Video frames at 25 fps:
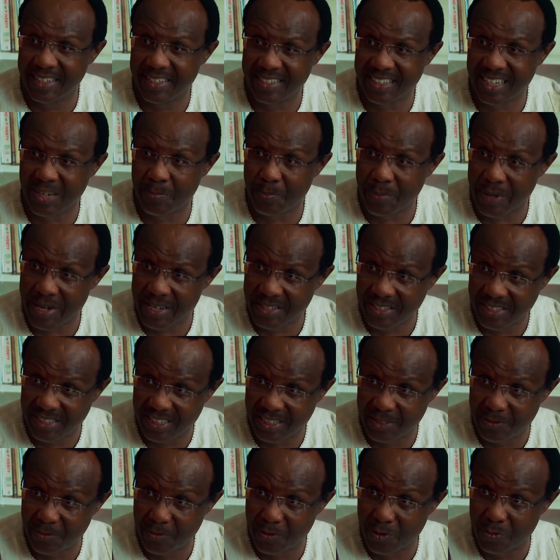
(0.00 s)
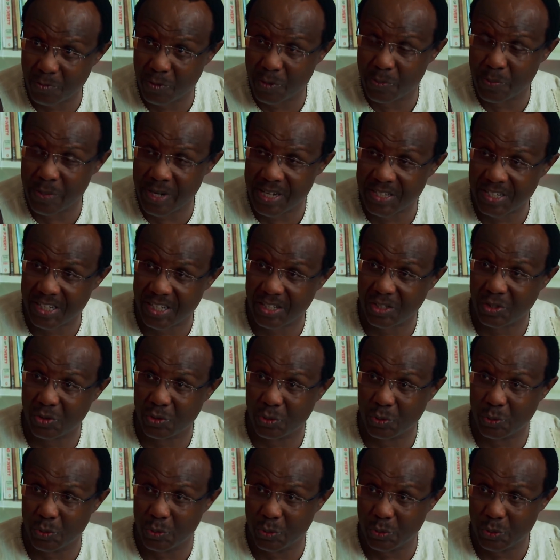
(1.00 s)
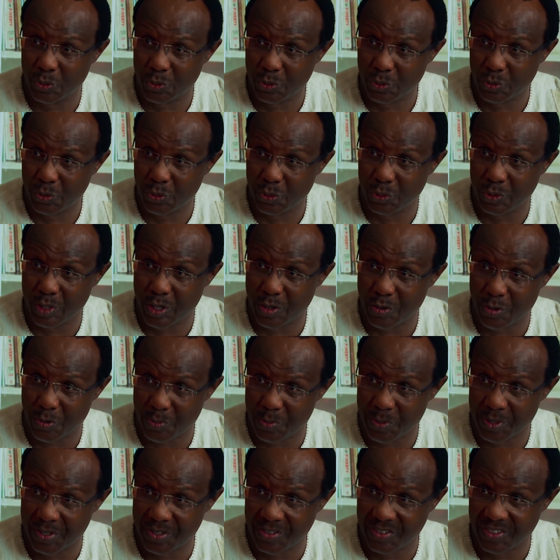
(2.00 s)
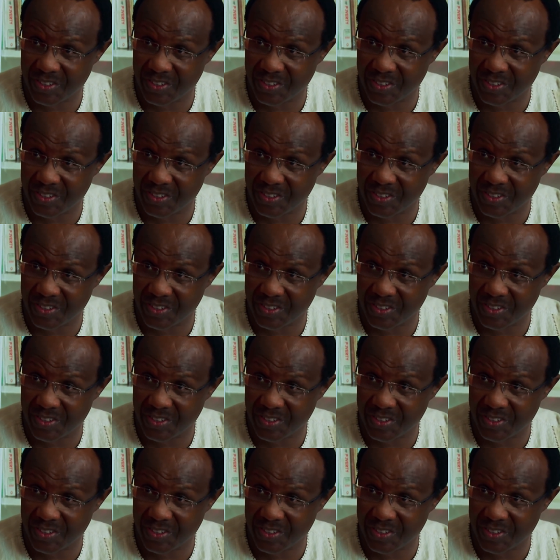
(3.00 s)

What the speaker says: its capacity from Mombasa to Nairobi